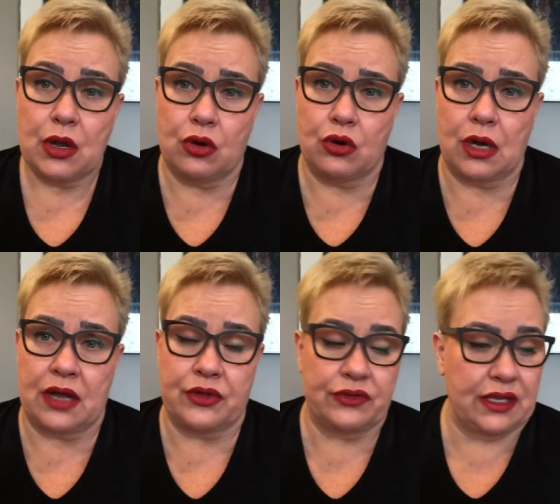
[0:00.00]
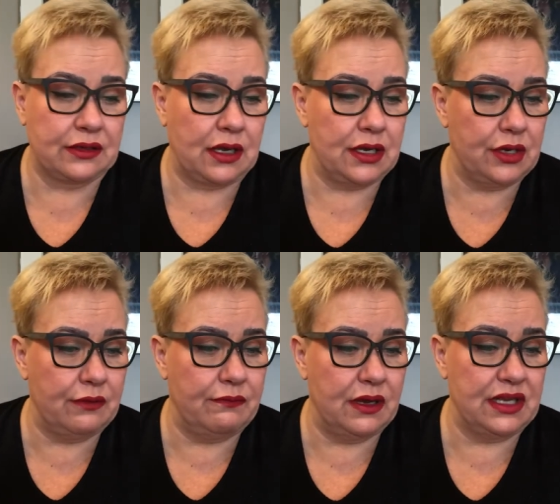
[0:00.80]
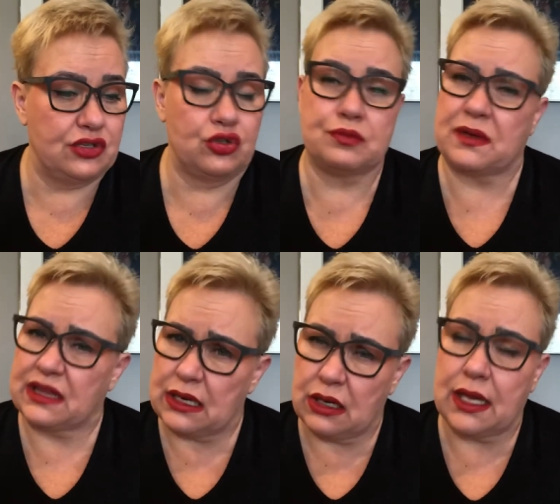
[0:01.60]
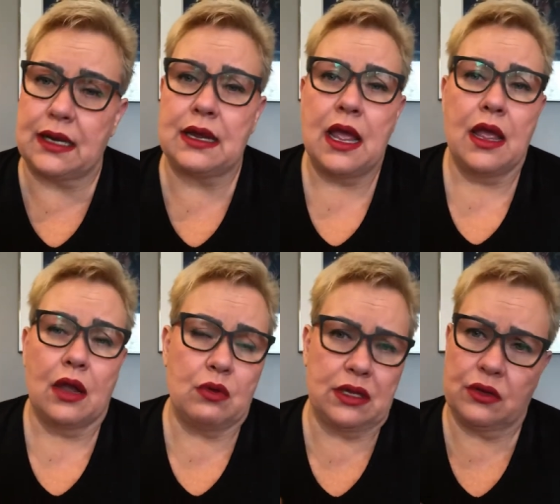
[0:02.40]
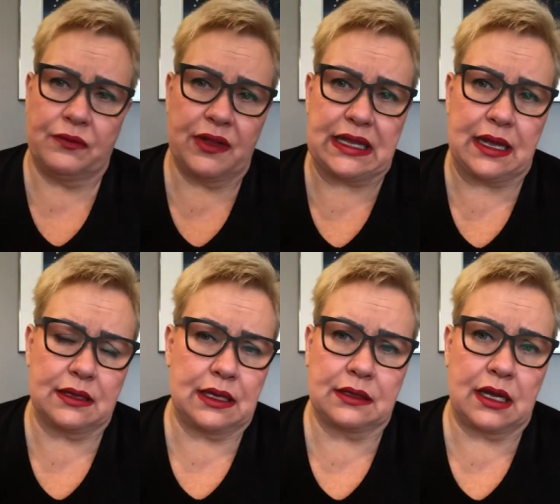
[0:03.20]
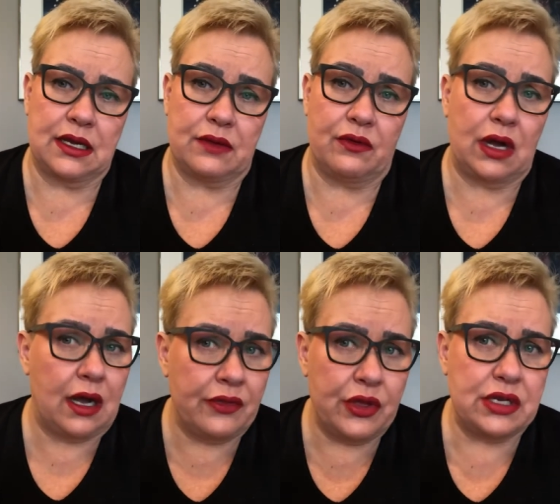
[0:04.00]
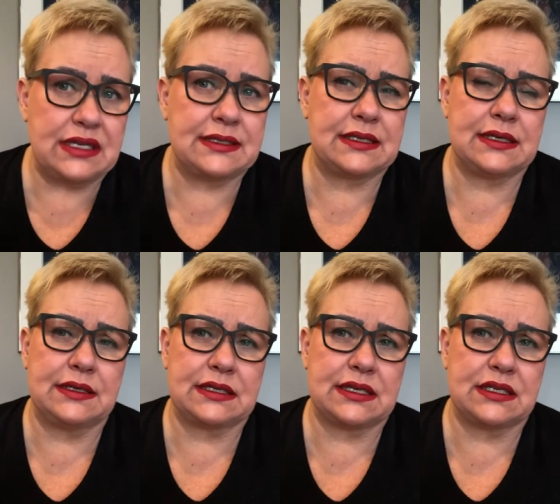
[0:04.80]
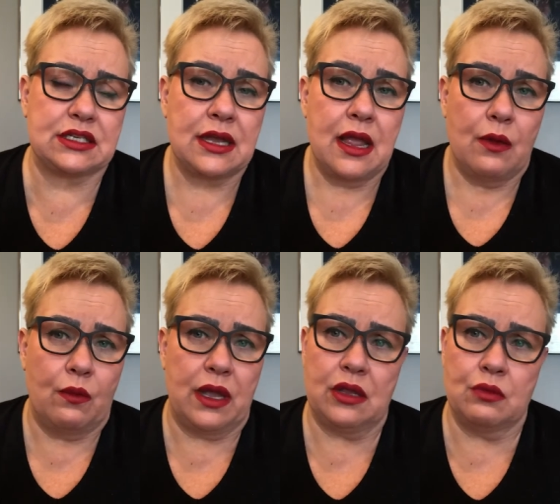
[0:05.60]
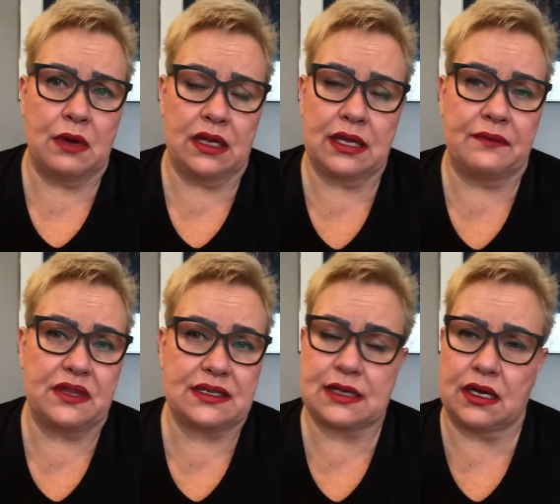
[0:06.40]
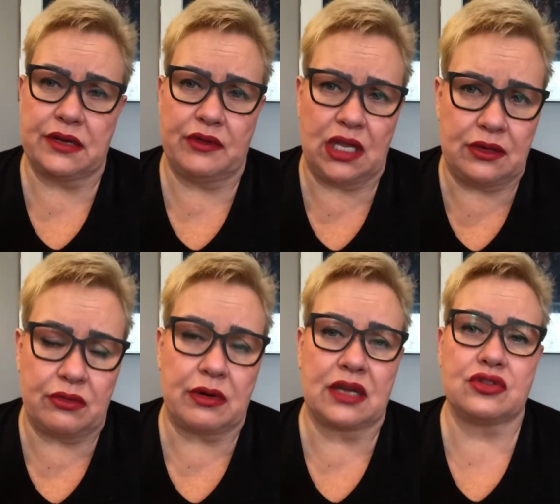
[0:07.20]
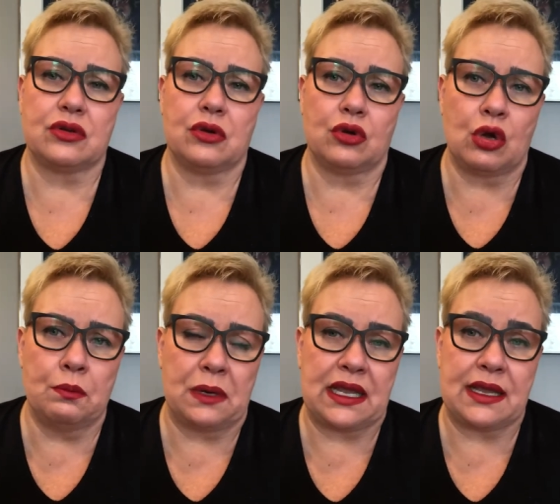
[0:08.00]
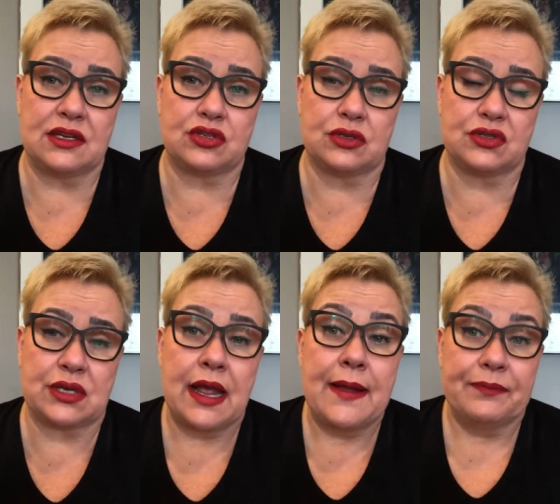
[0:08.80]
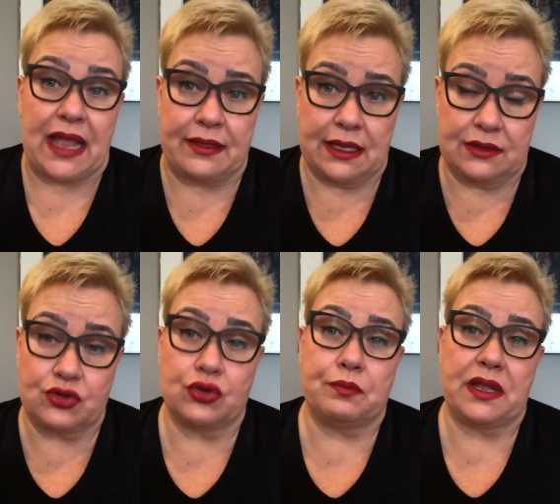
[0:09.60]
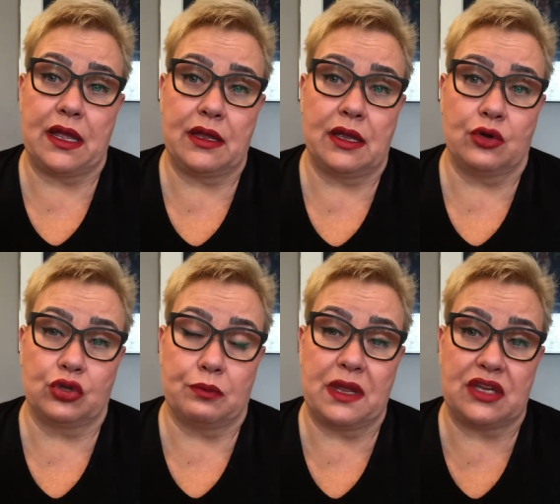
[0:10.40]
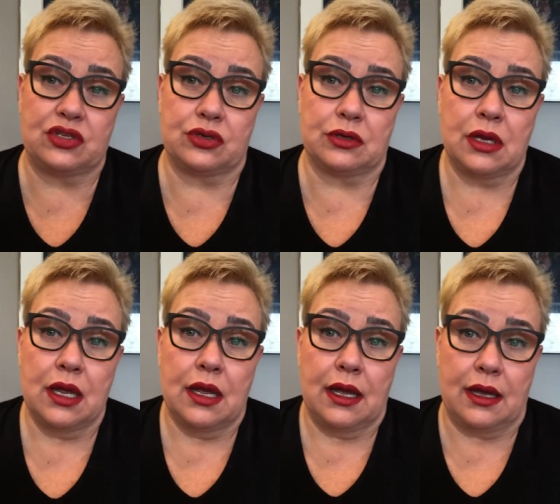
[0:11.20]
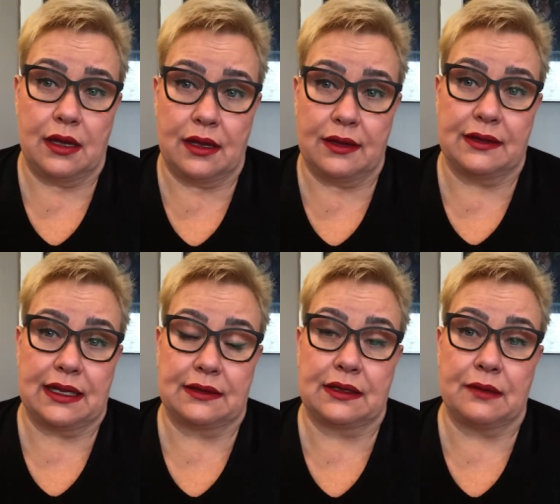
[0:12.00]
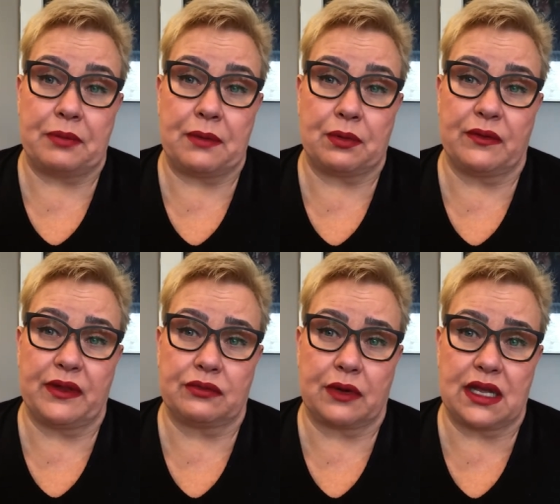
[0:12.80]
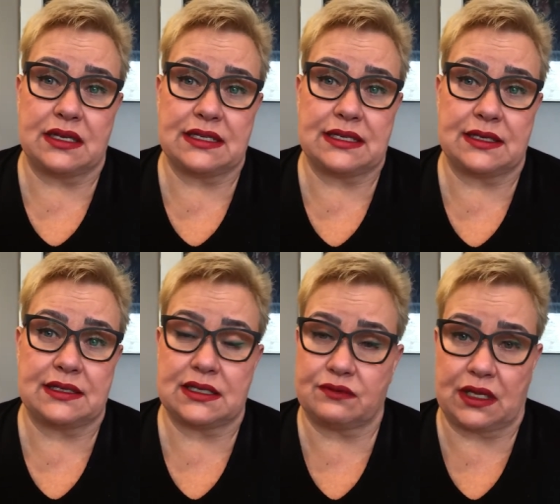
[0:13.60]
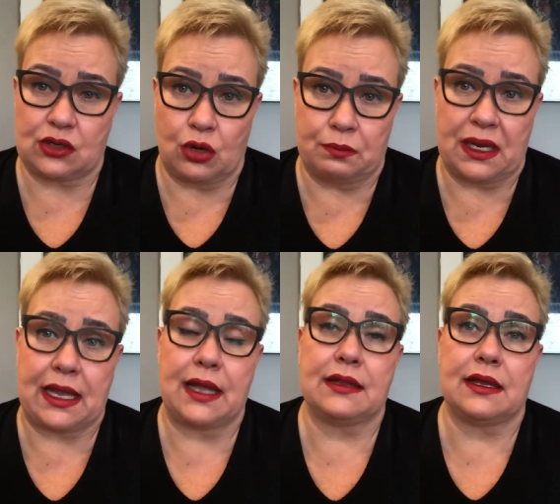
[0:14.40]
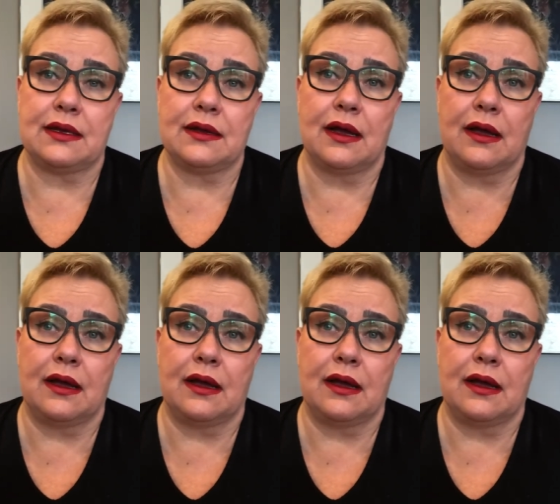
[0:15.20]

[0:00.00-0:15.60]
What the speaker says: or other that kind of issues. But then again, quite often there are that kind of other diseases where you might have this kind of interaction or complications, and it should be a automation that the people with rare diseases with complicated